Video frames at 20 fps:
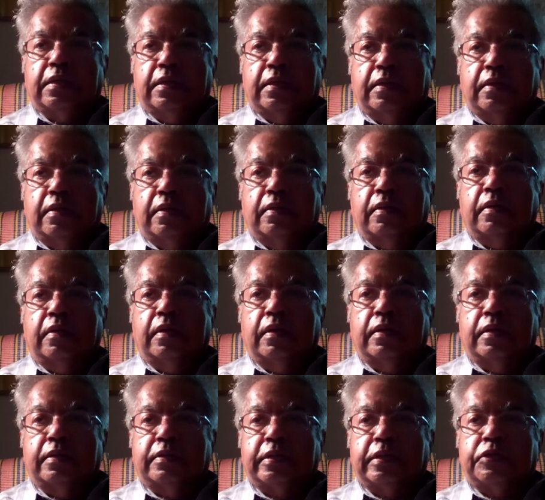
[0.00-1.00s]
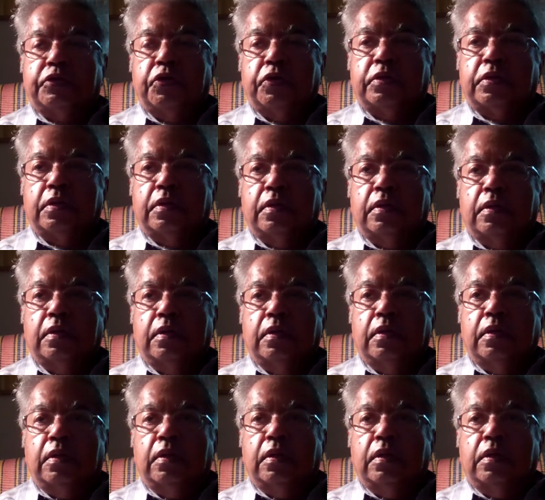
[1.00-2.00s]
Okay. This is 2002
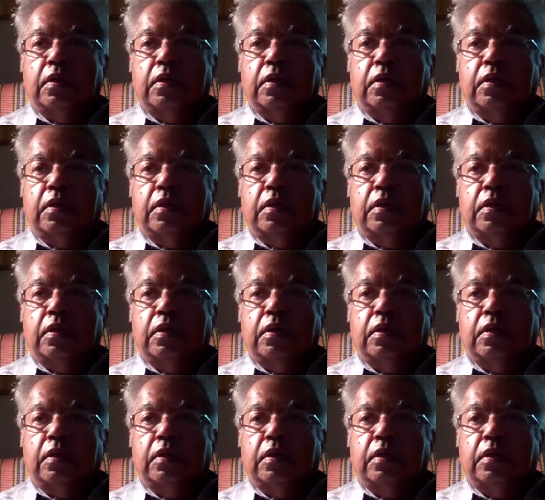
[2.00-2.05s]
though?